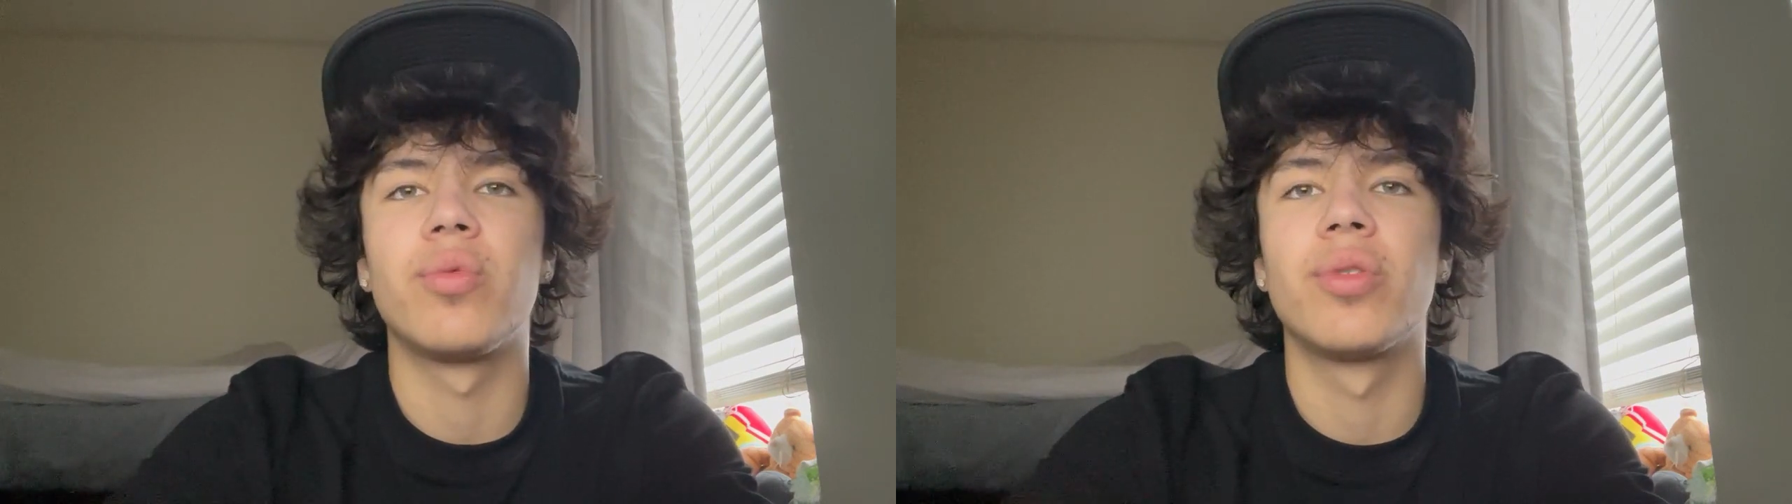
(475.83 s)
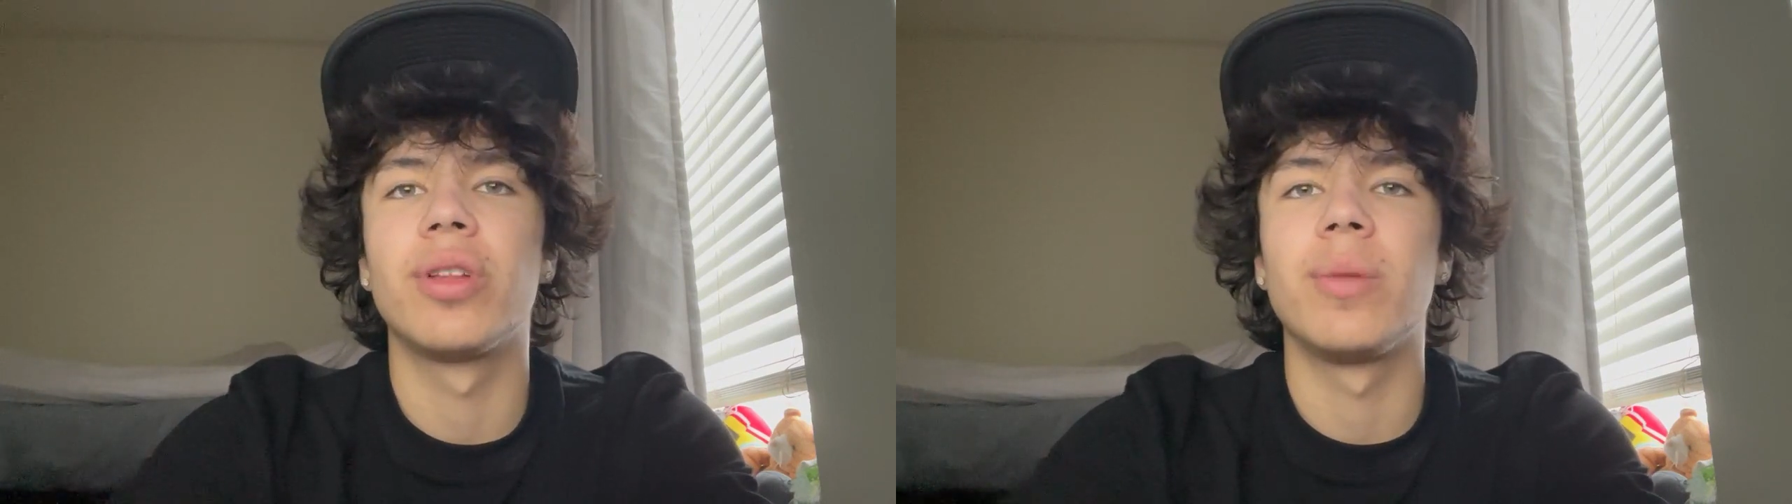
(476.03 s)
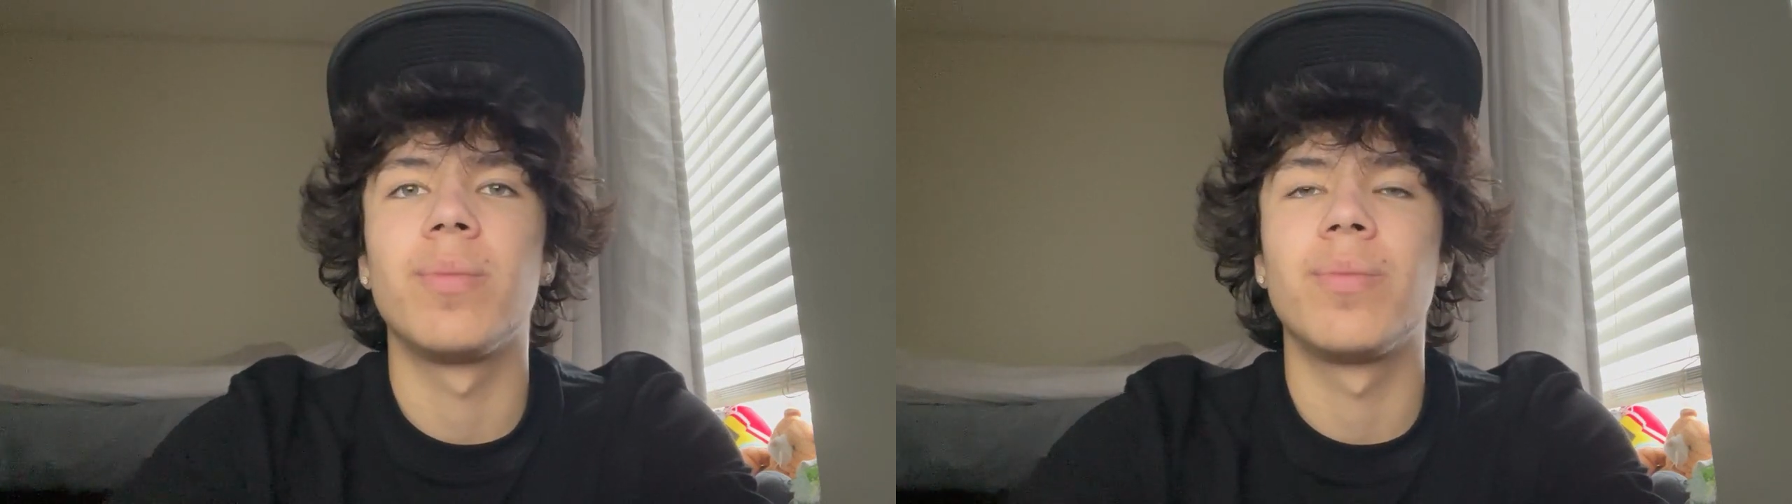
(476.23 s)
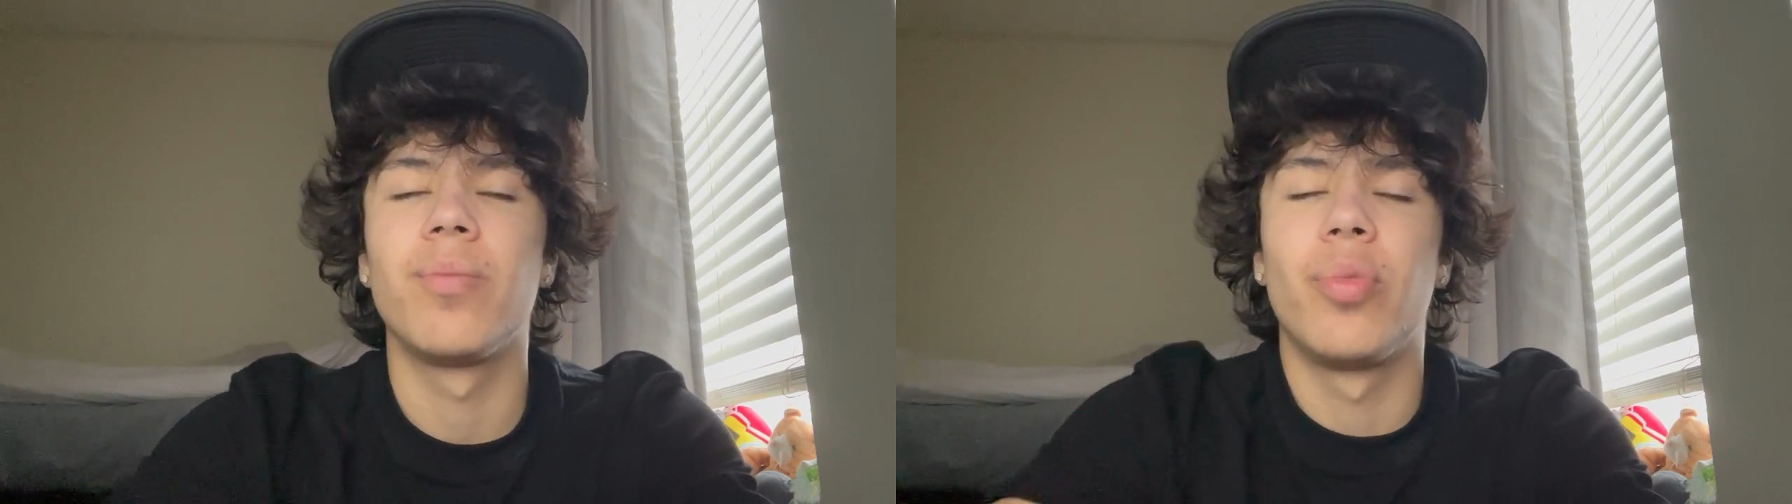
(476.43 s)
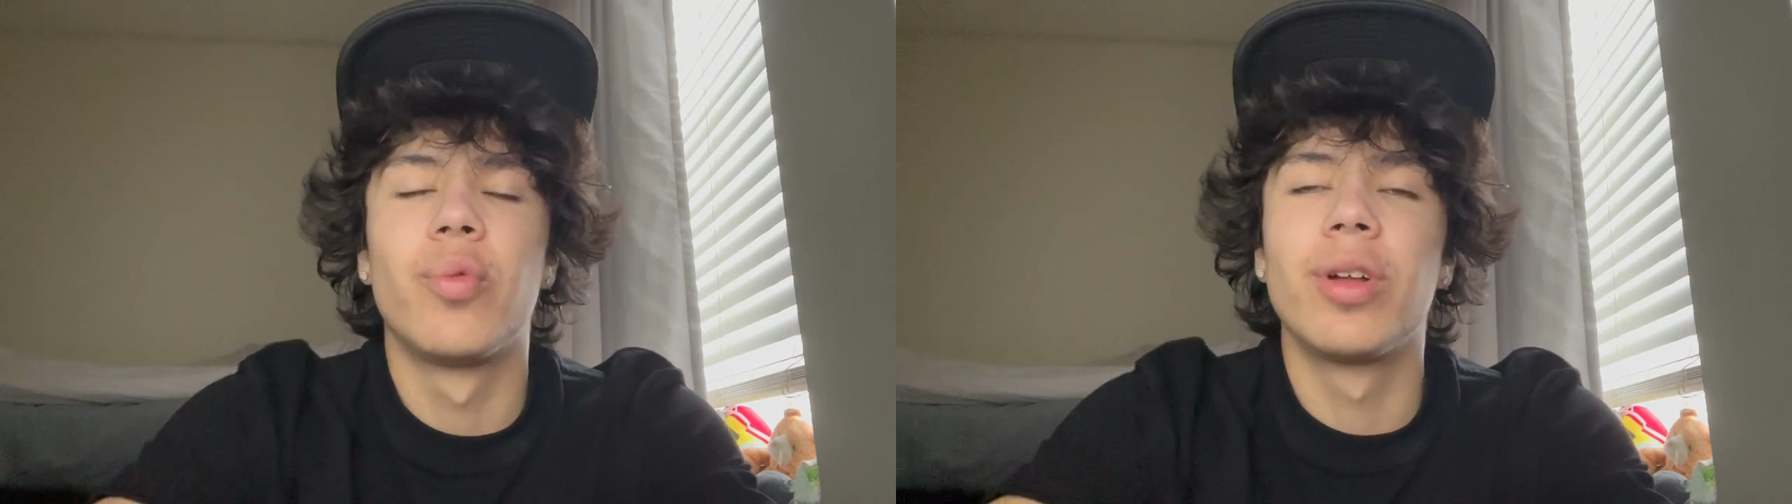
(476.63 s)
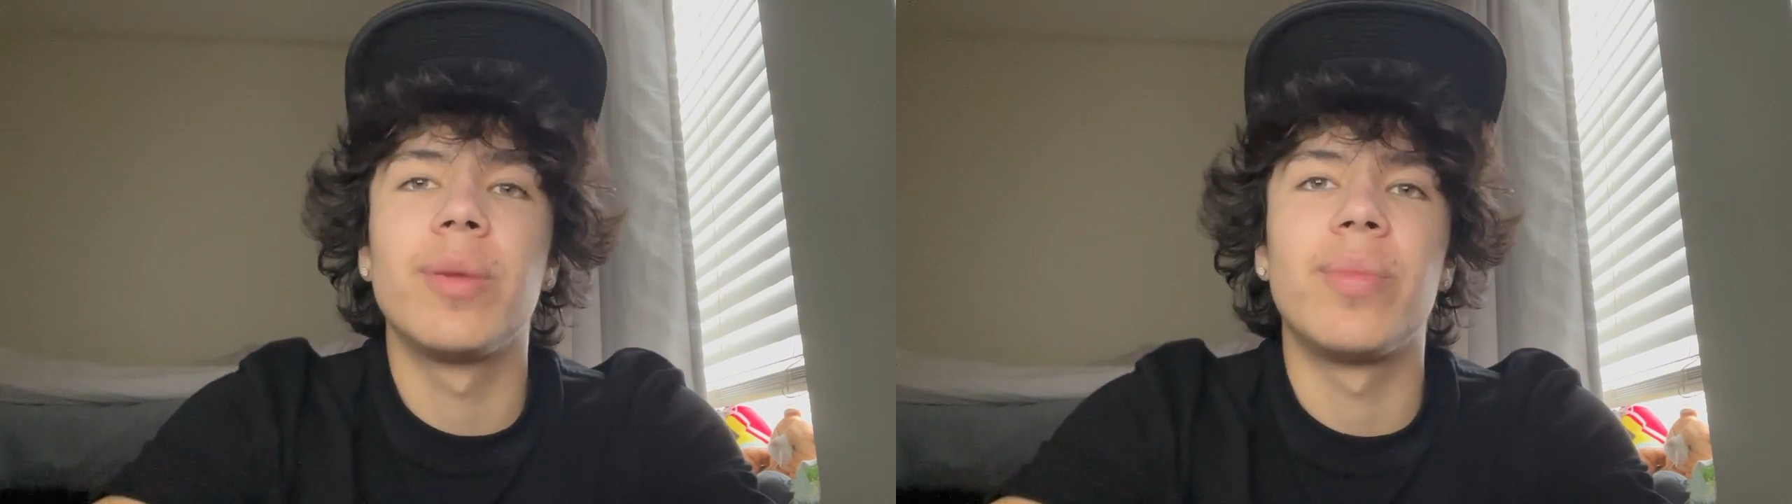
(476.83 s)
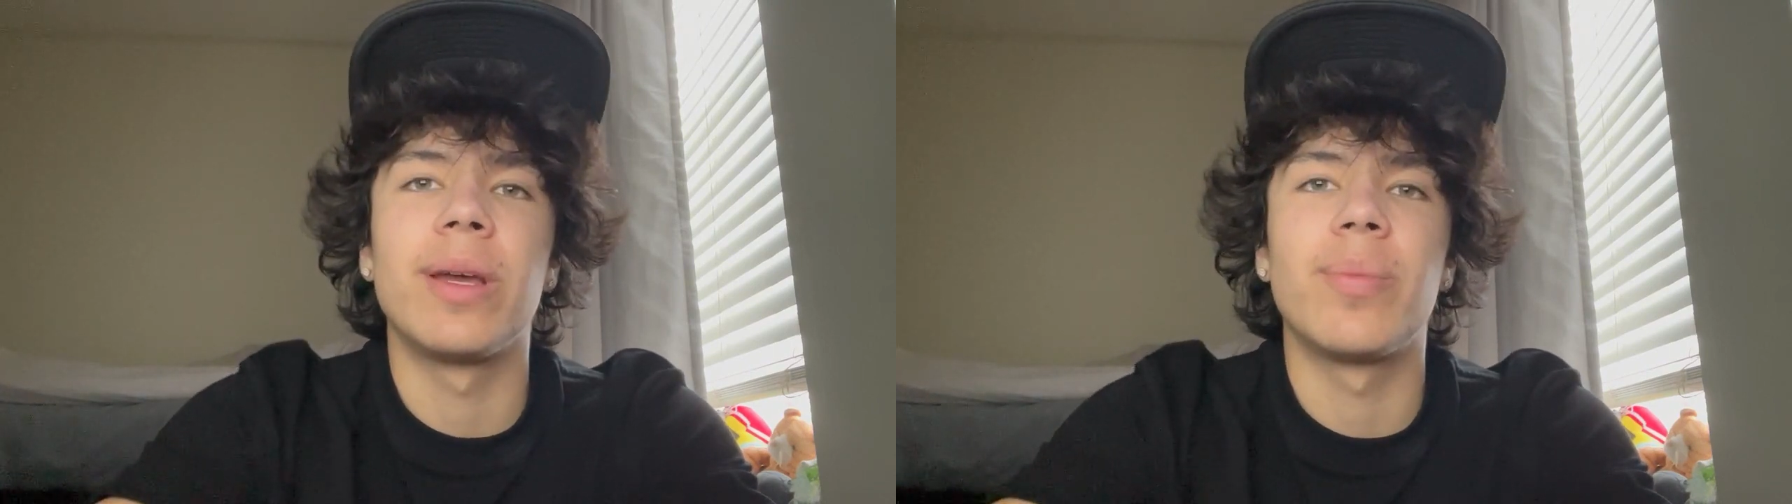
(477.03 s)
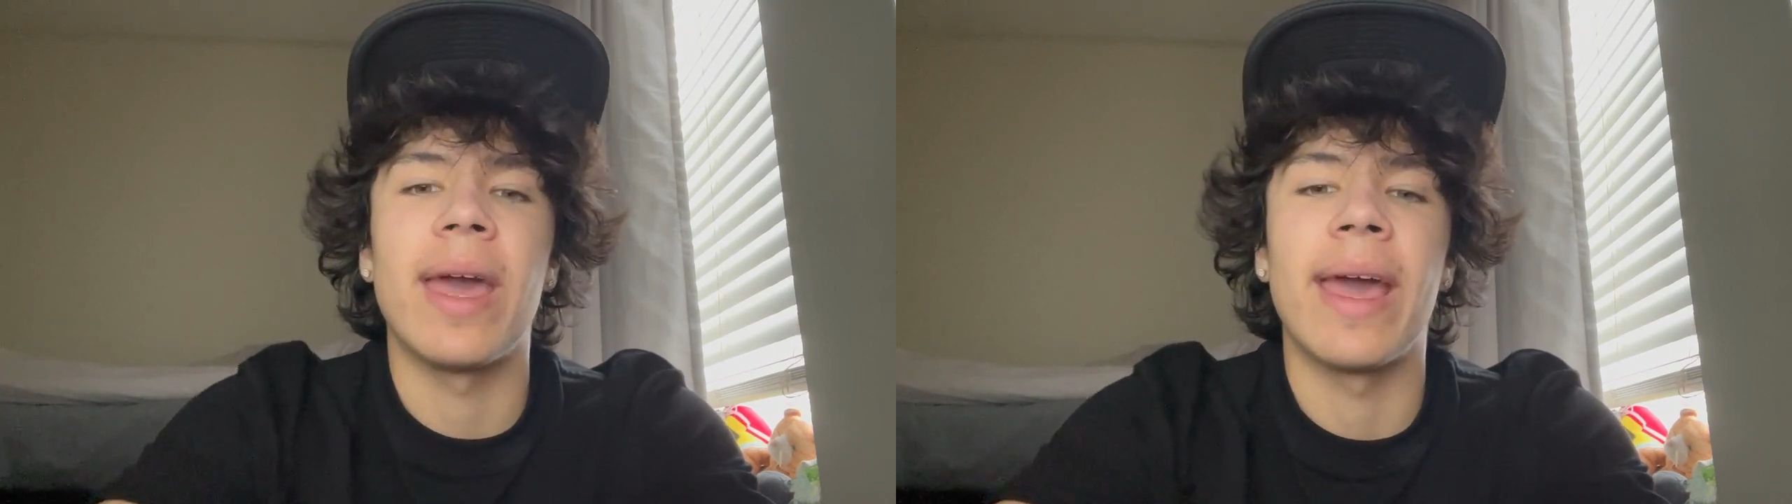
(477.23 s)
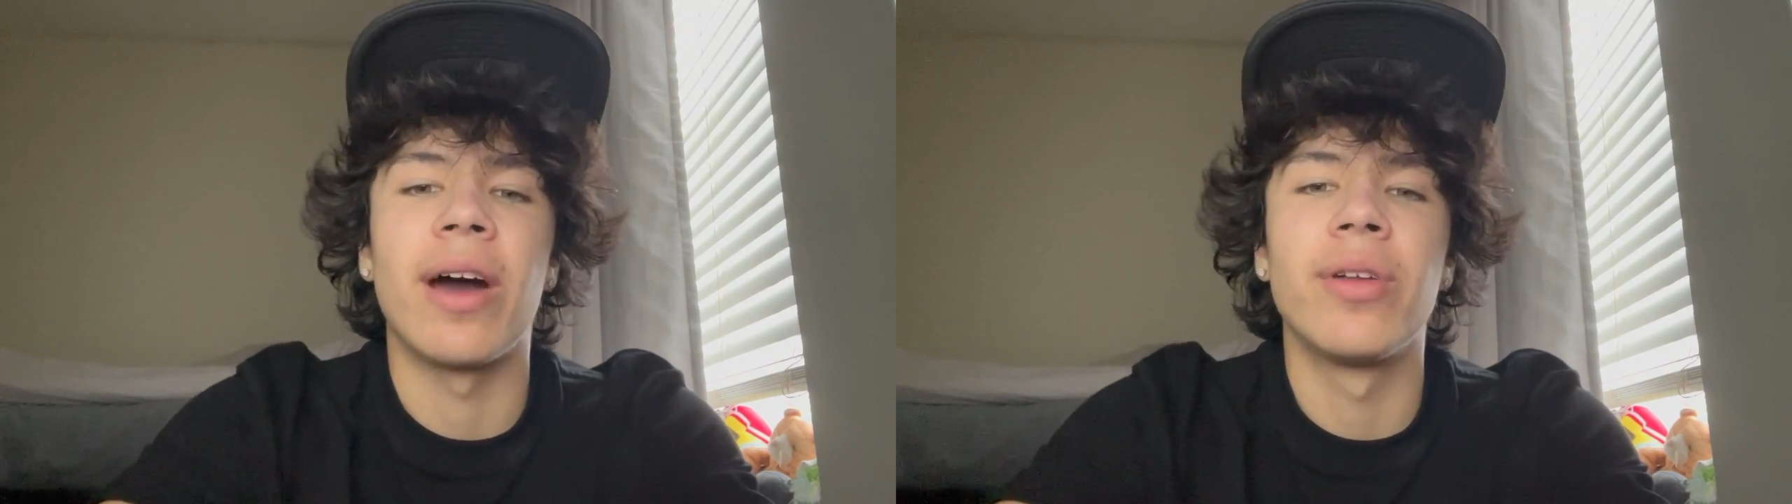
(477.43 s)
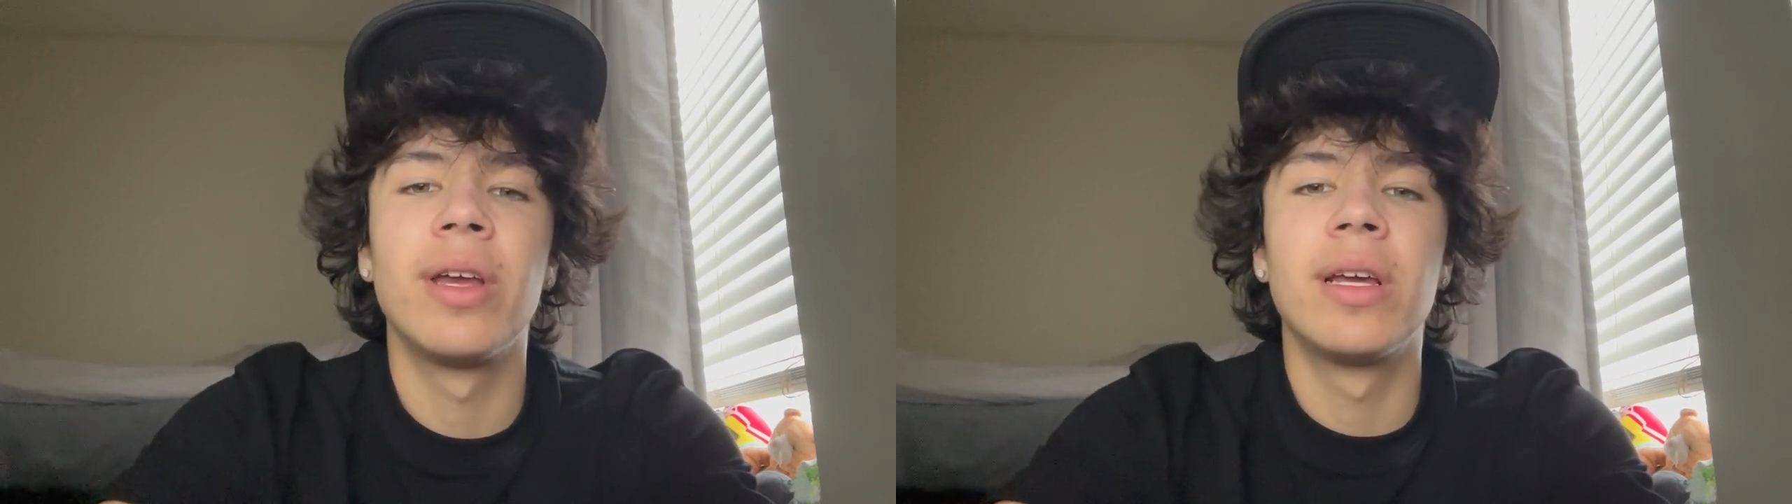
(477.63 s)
really, really big payout.